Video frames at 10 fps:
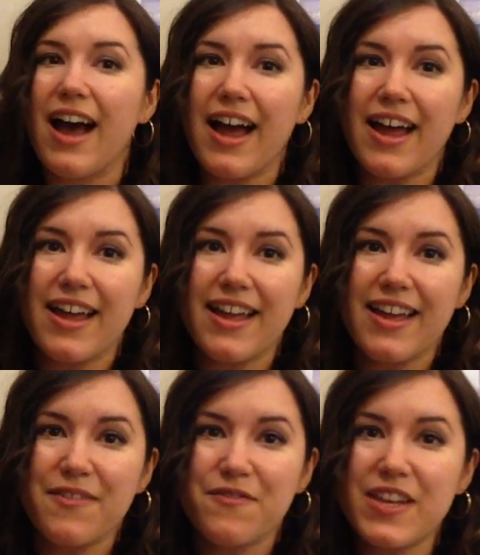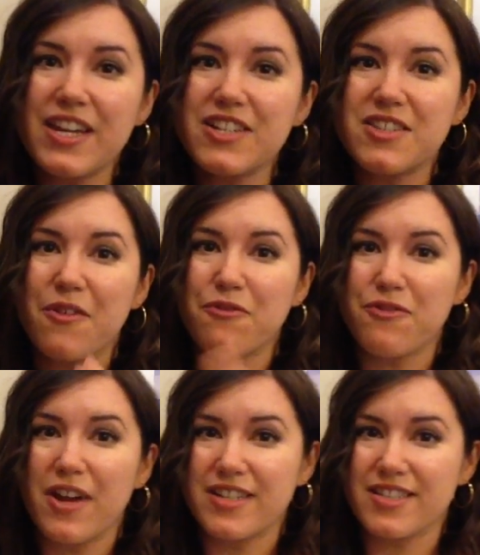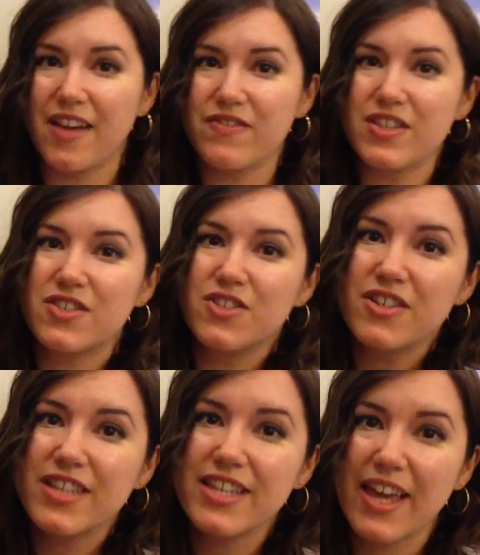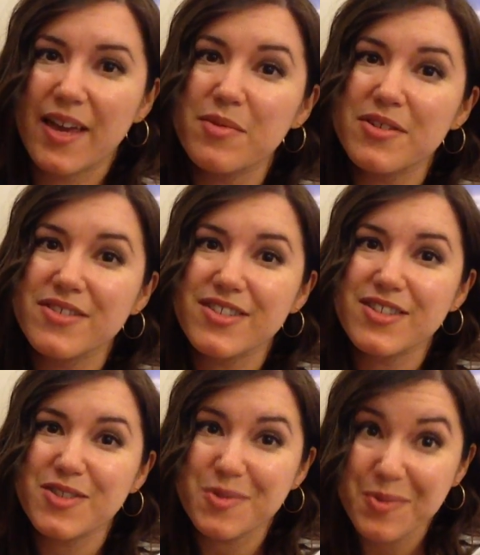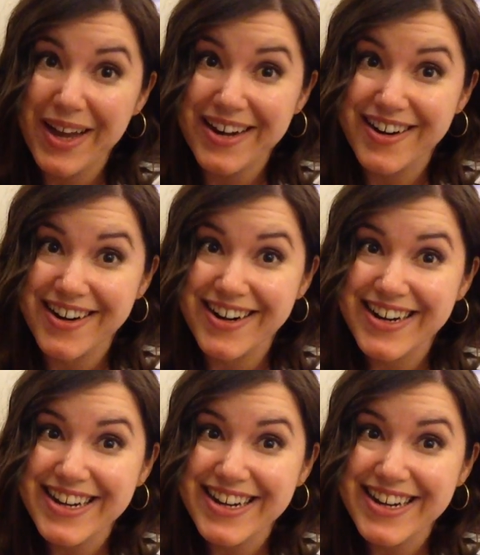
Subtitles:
I finished the front of the Sterling Cables sweater.